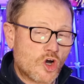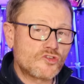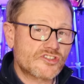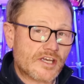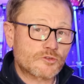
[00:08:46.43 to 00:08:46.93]

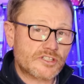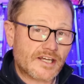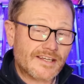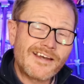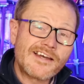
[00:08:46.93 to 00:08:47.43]
on sale
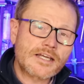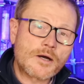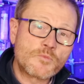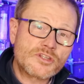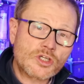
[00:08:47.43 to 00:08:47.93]
today
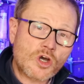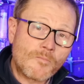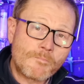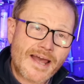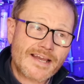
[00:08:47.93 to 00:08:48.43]
come with the
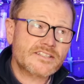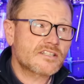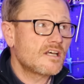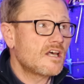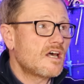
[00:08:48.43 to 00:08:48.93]
compact